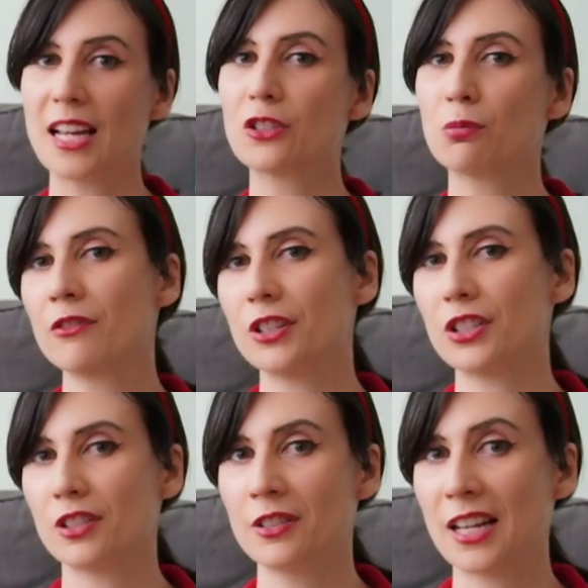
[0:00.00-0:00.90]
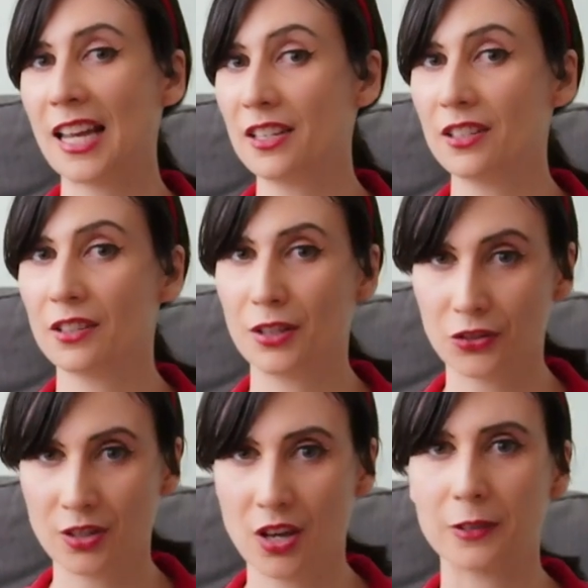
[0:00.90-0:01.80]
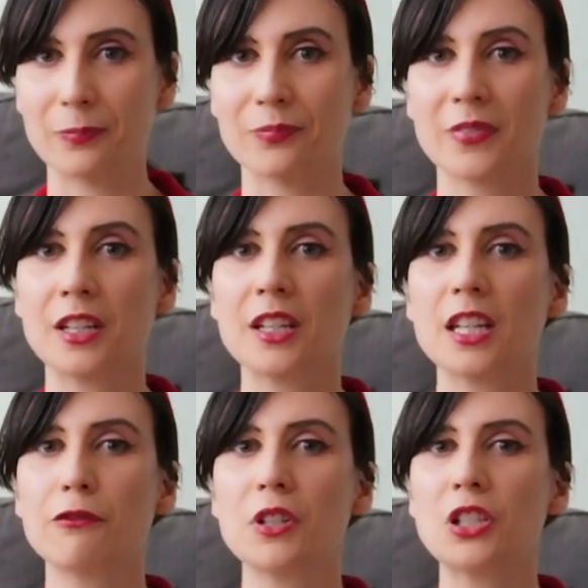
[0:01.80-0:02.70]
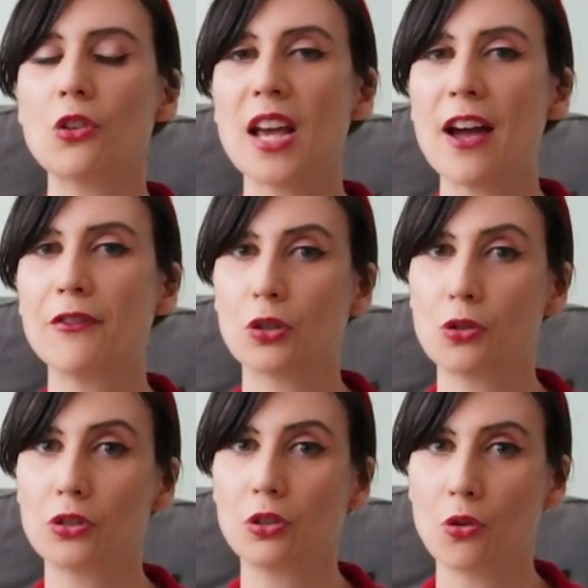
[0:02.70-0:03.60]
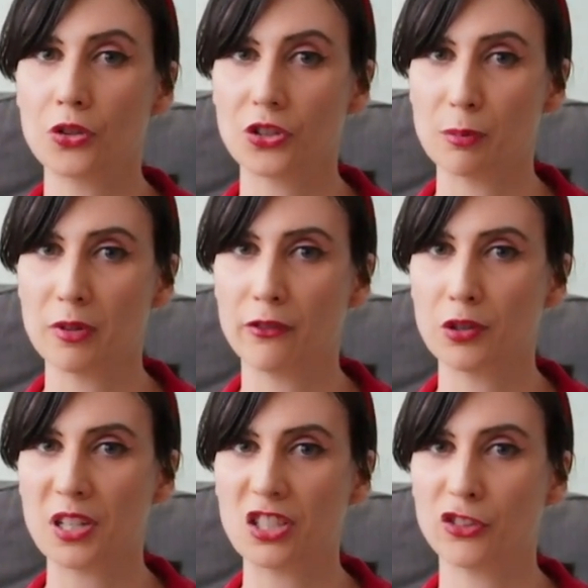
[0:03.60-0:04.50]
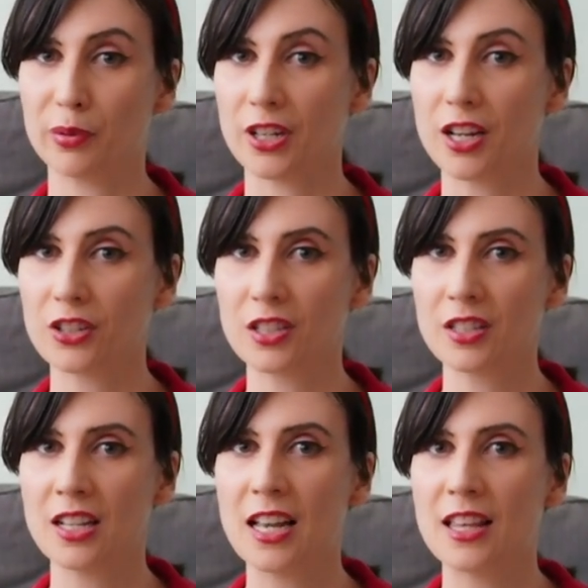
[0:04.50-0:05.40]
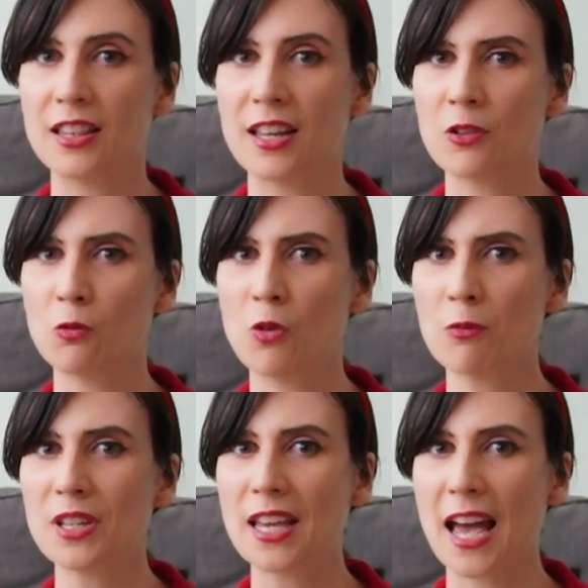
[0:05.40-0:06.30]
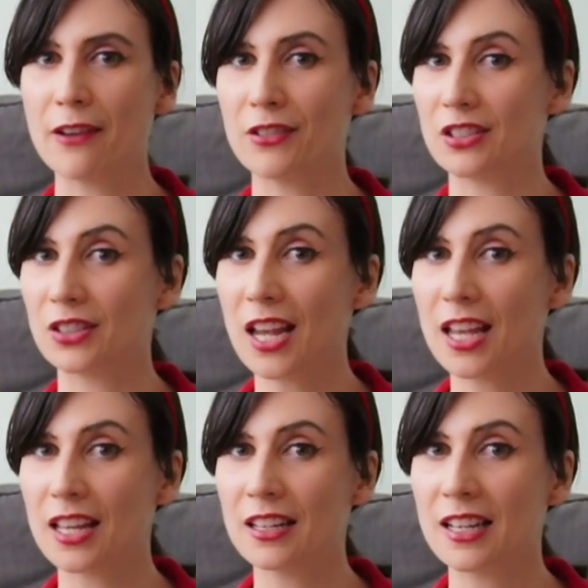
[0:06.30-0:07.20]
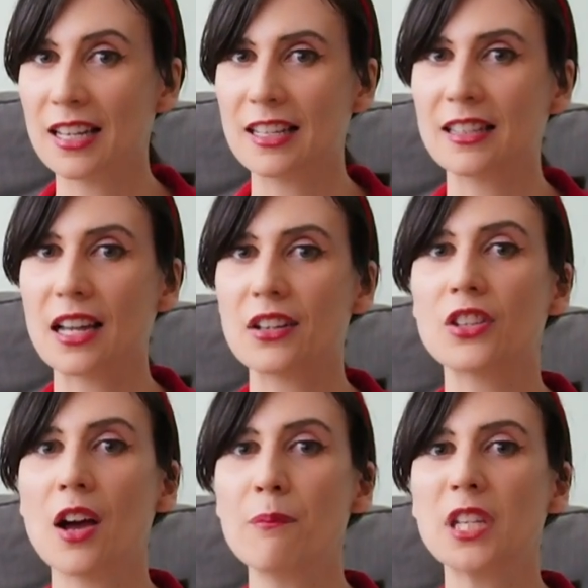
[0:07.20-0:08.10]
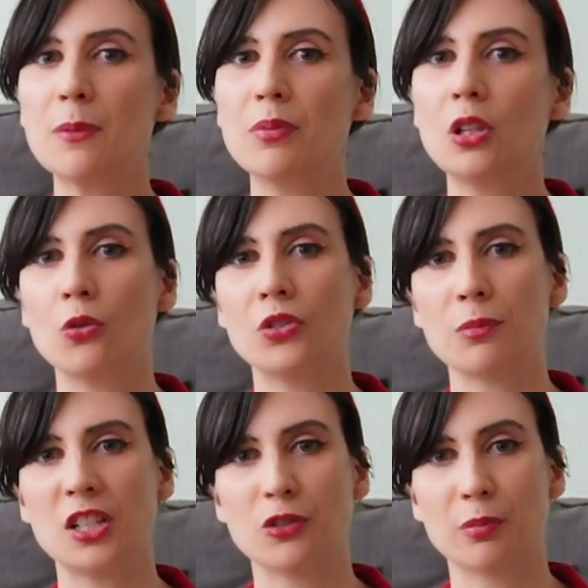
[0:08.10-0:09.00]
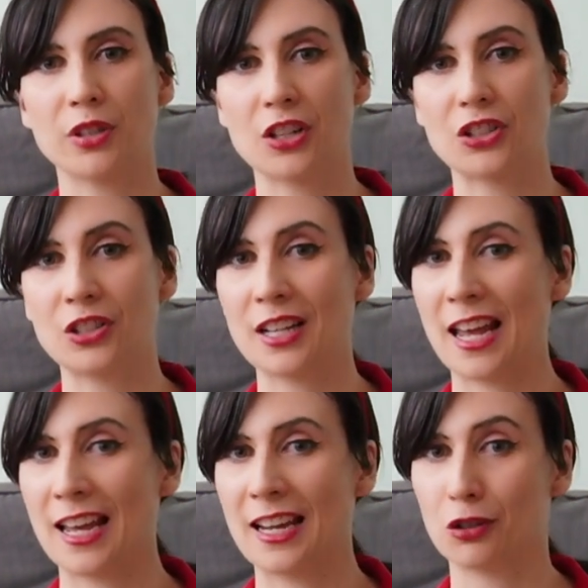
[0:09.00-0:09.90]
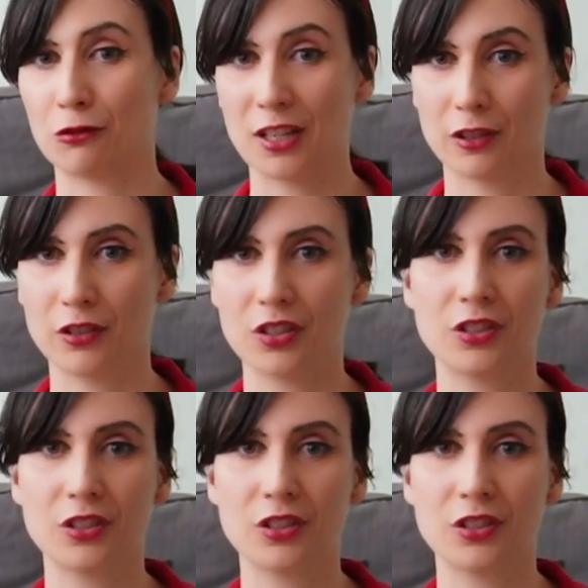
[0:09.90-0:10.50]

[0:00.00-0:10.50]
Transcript: That's one reason, and there's another. If we don't have social ownership of the means of production, then what we have instead is that some people own the means of production and the rest of us